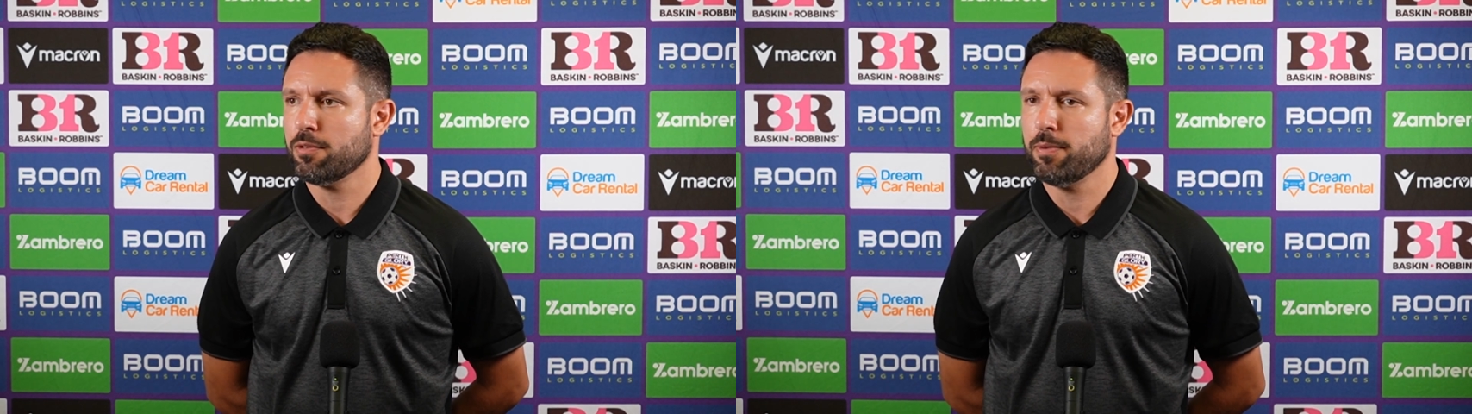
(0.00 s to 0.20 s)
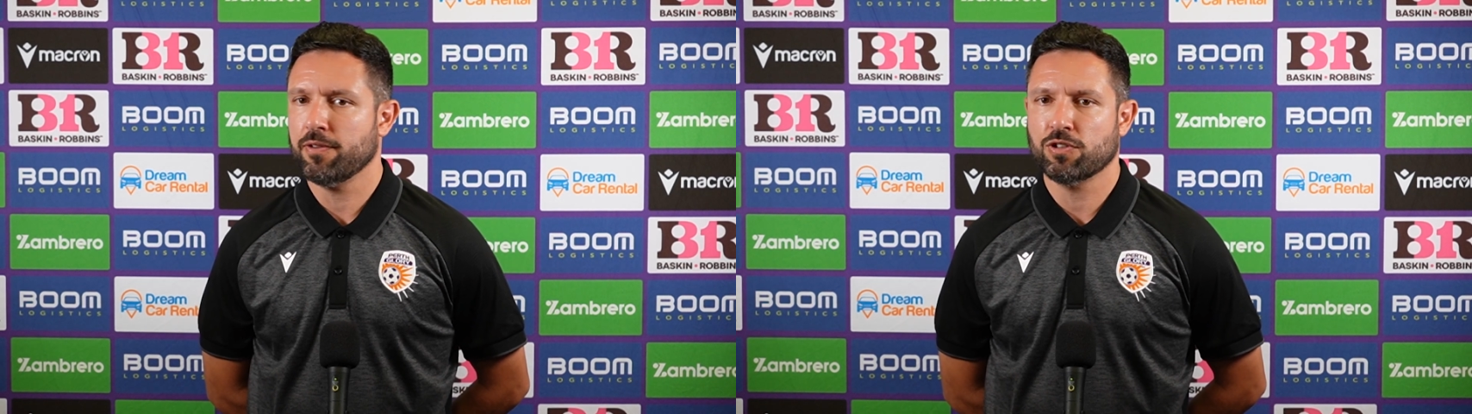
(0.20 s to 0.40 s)

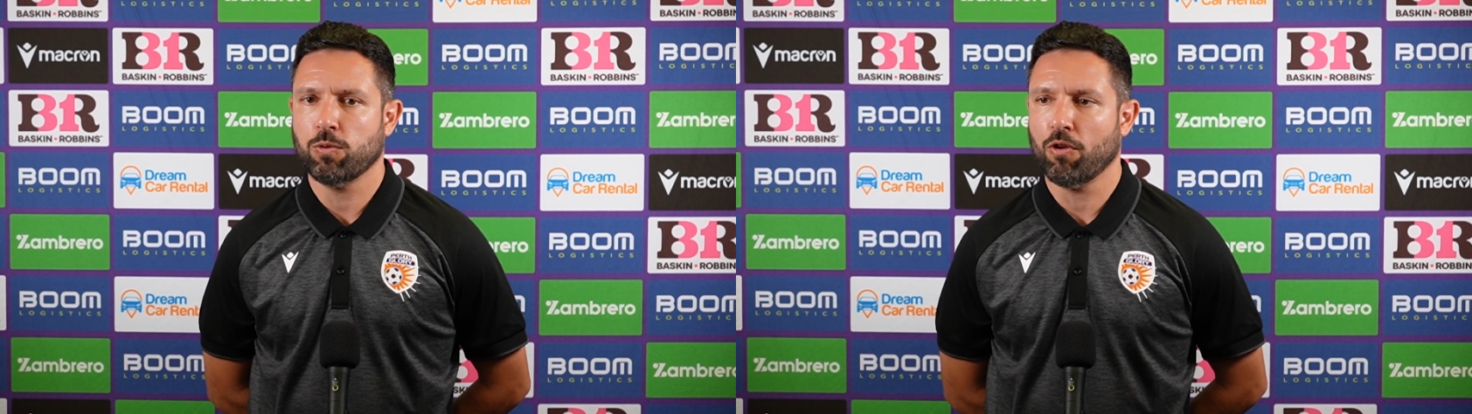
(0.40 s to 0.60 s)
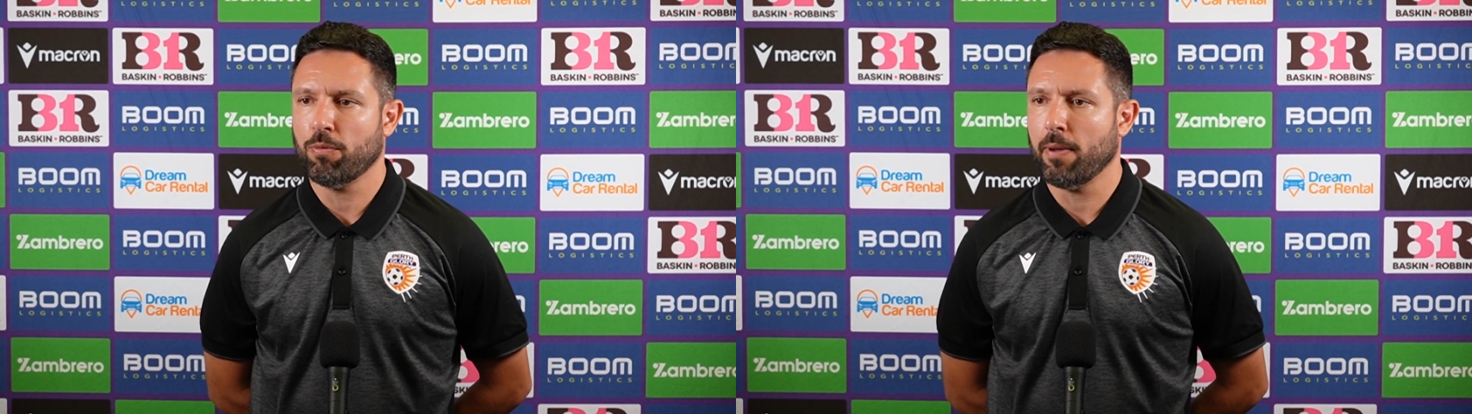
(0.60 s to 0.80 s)
it's a bit of a
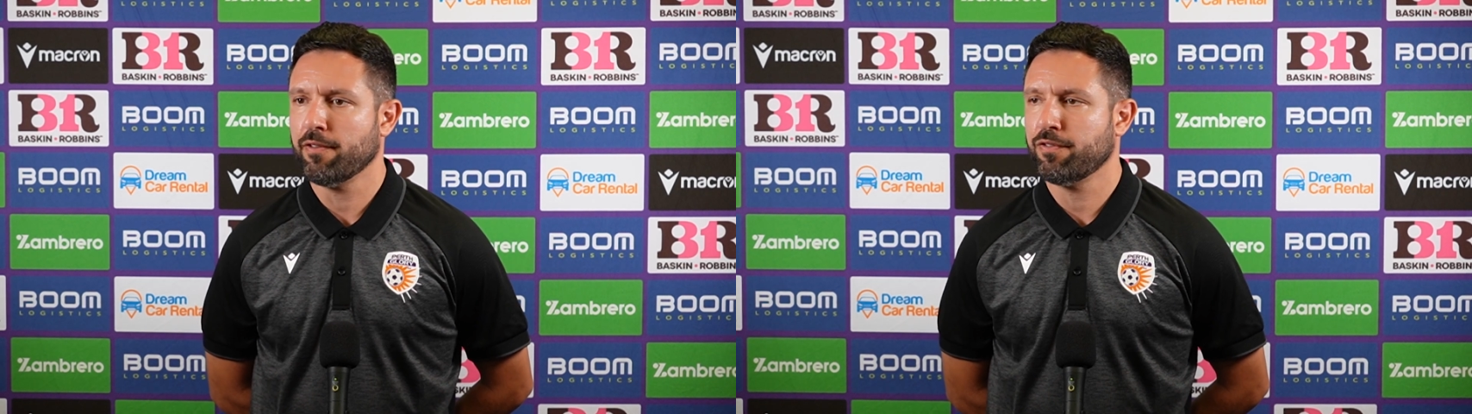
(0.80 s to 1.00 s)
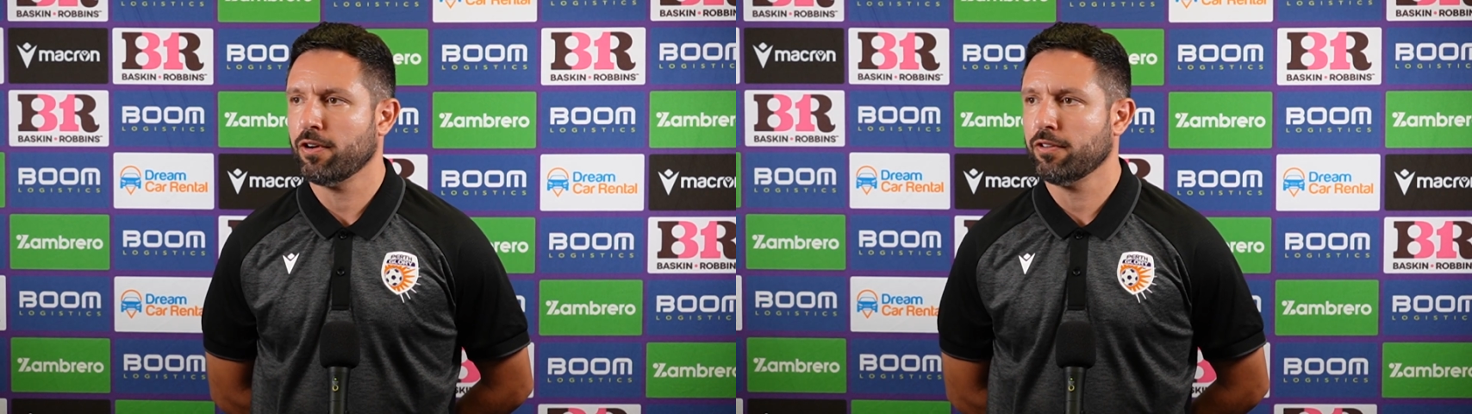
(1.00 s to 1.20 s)
12th
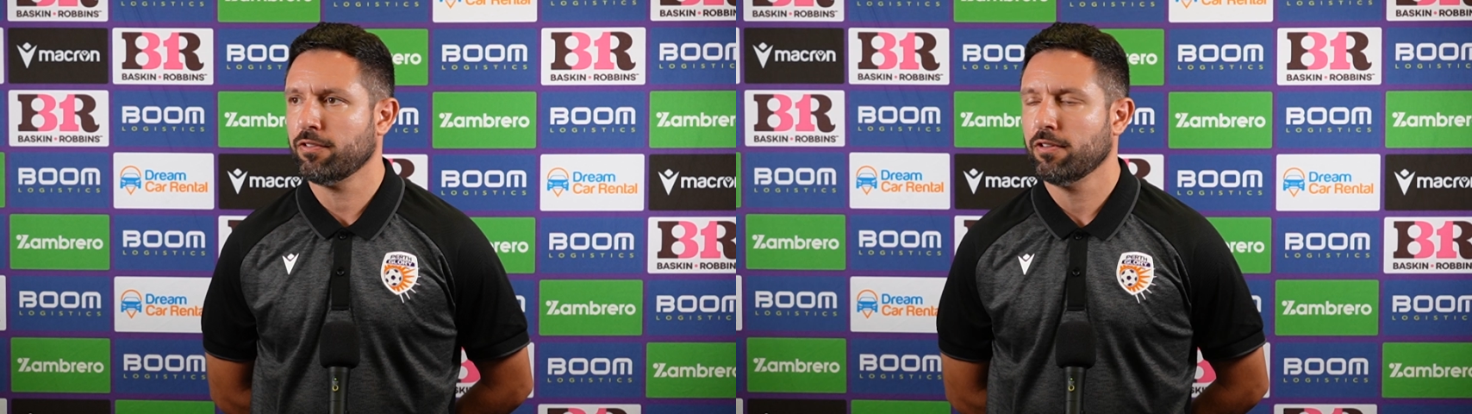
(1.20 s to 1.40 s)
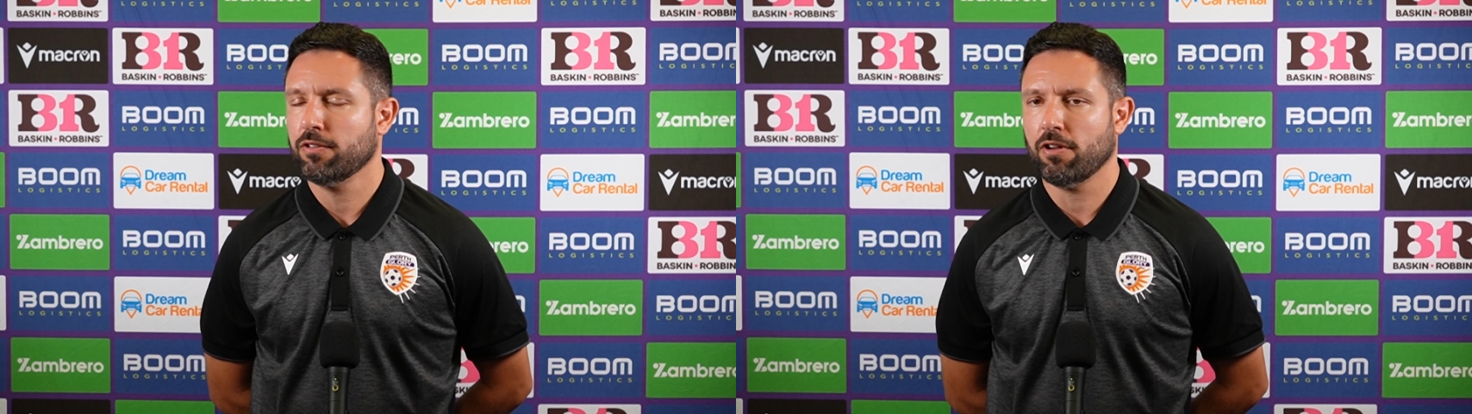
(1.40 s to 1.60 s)
man for
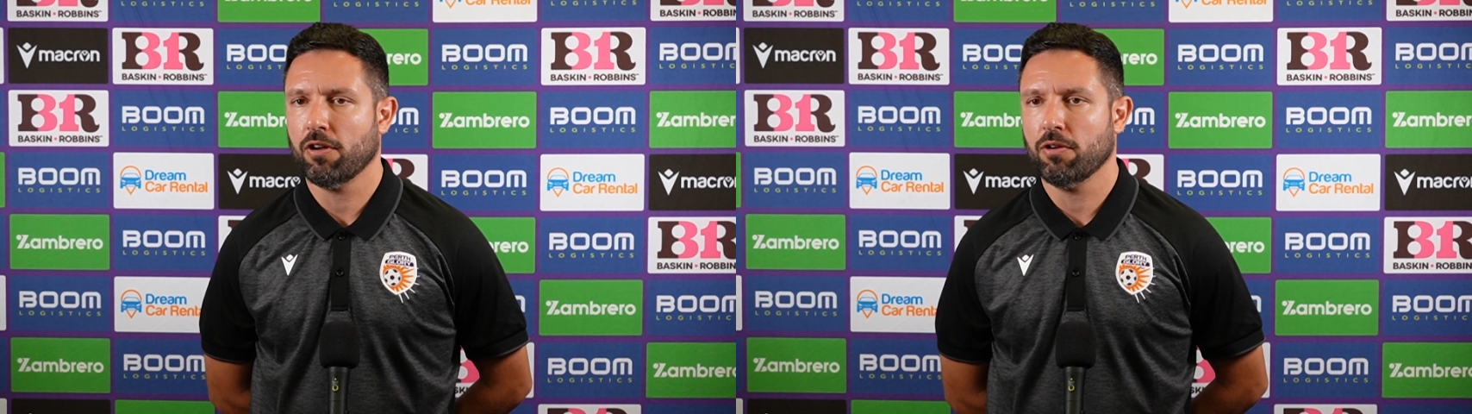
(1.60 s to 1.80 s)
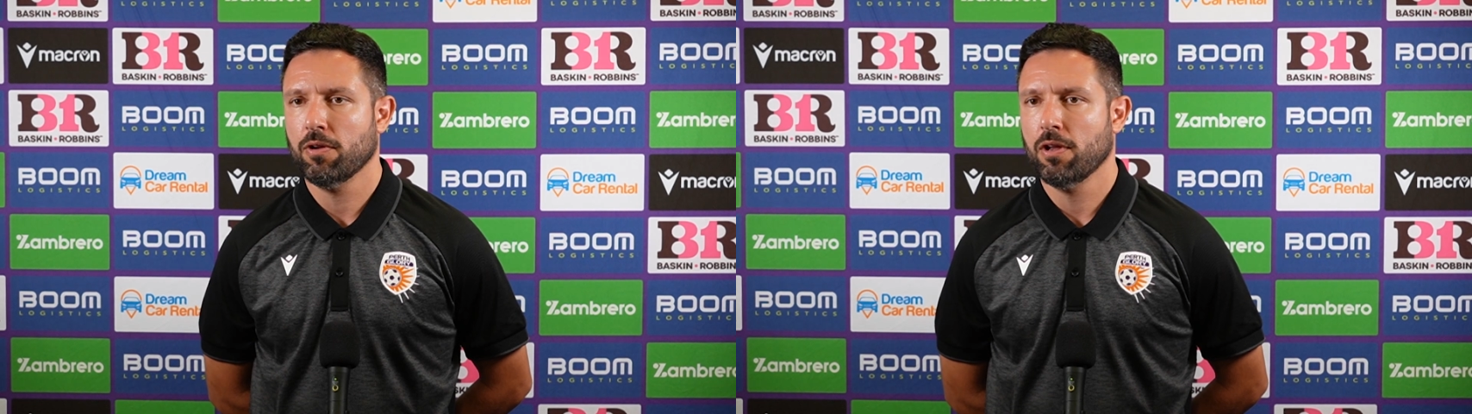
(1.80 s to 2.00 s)
us. So